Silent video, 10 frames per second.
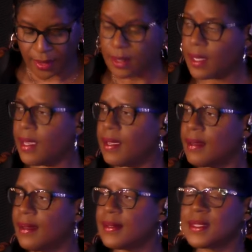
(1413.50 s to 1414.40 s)
in
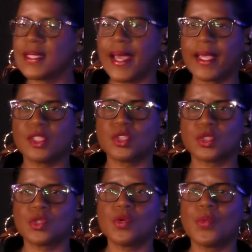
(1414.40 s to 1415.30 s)
a second. So
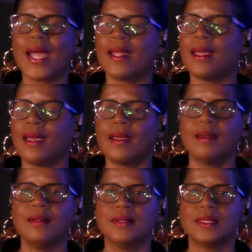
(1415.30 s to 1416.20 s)
go right ahead,
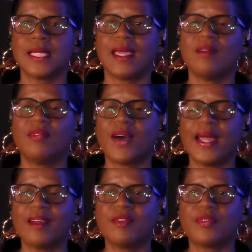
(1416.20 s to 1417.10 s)

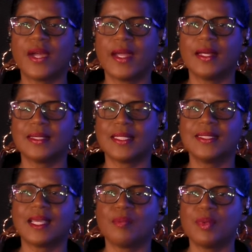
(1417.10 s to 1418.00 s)
invite a friend. As I
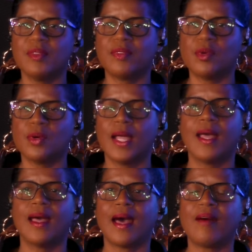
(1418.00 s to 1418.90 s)
said before,
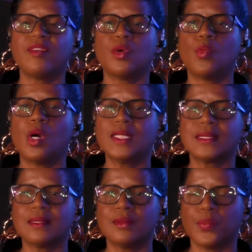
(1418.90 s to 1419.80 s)
have your
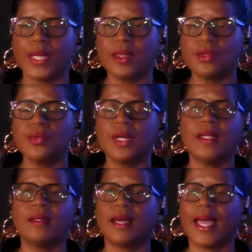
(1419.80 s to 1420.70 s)
water with you
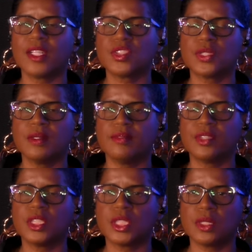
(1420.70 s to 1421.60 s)
and your extra
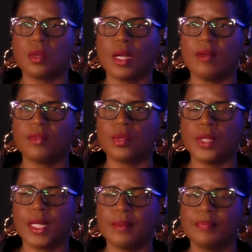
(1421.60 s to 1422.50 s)
virgin olive
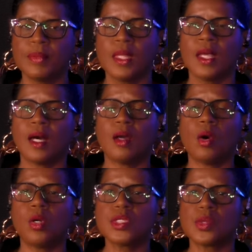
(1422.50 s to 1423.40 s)
oil. I
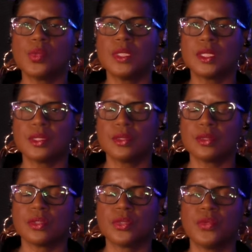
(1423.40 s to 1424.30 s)
also want to
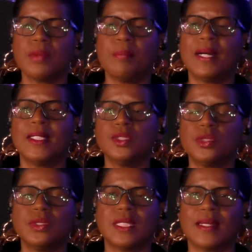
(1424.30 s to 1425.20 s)
remind
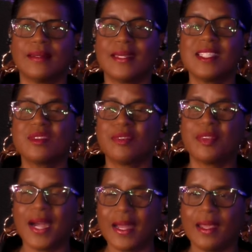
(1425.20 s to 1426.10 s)
you that this
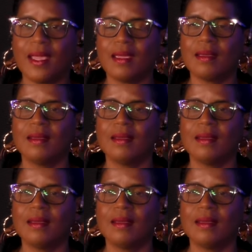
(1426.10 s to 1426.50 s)
Friday,